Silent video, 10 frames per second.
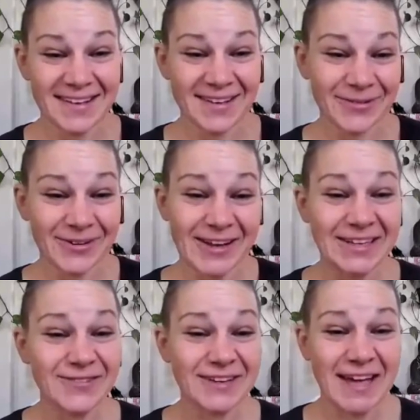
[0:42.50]
We're not
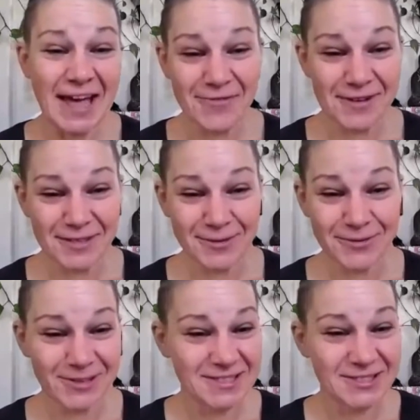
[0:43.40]
even halfway through
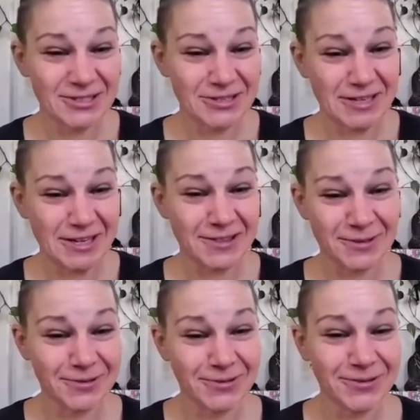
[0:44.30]
this journey
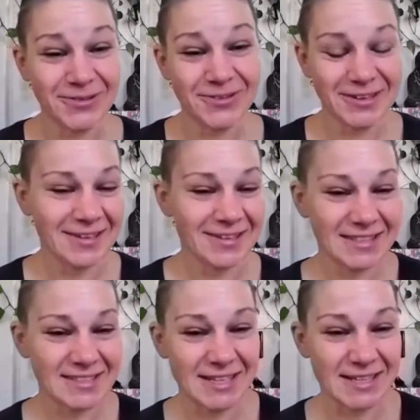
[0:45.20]
through the
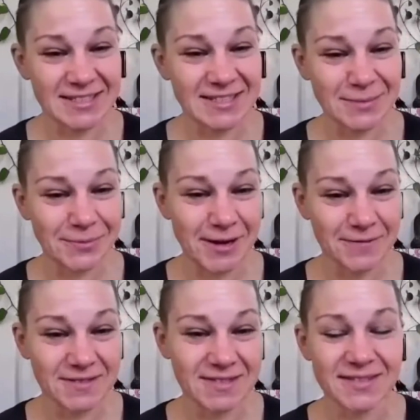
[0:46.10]
Celestine
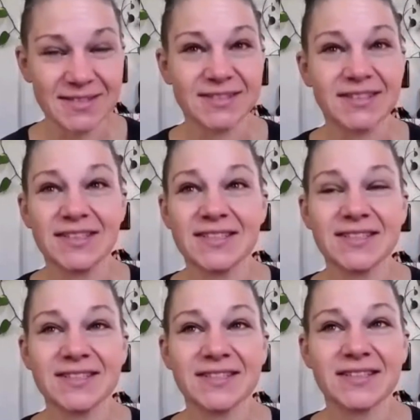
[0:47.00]
Prophecy
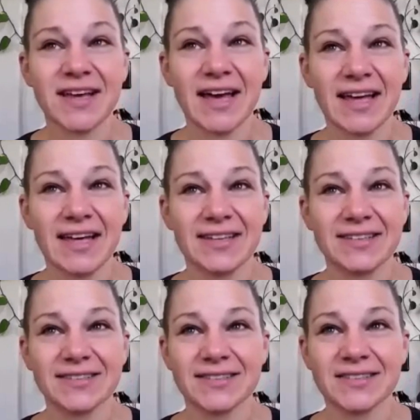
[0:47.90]
series.
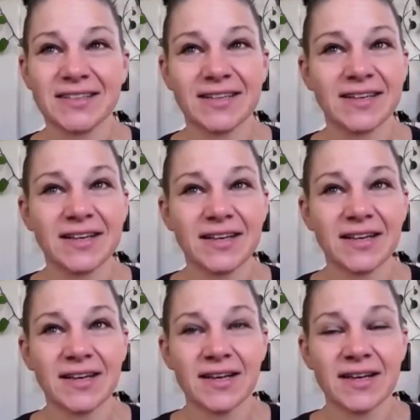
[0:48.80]
And
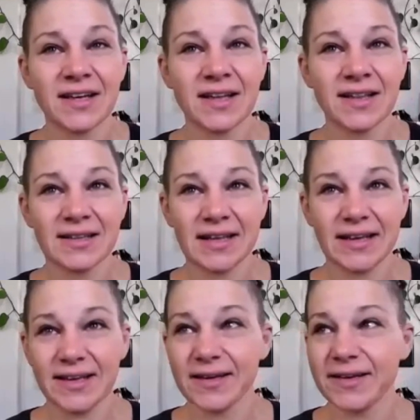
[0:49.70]

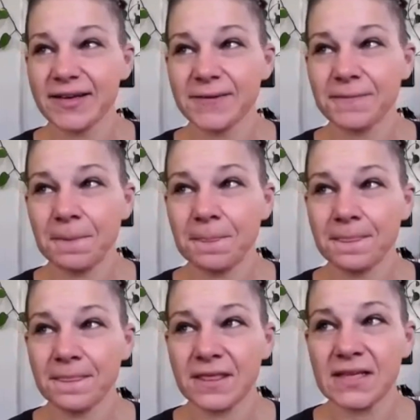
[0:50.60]
like
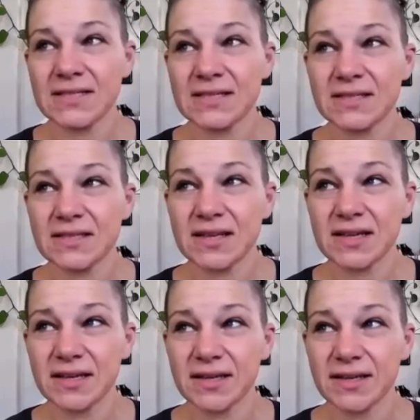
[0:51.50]
this is
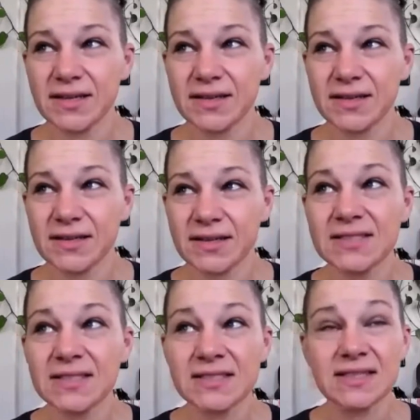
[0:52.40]
the
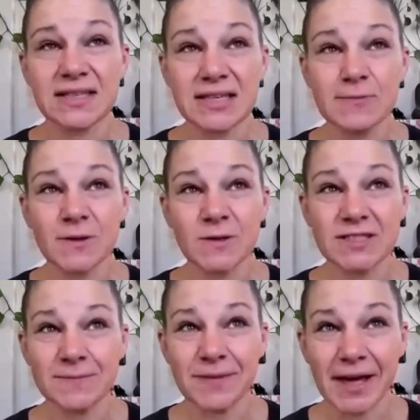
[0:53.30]
most
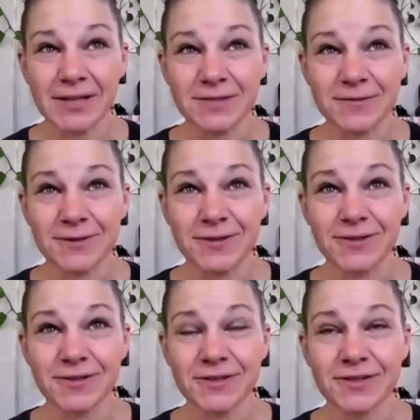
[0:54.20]
impactful,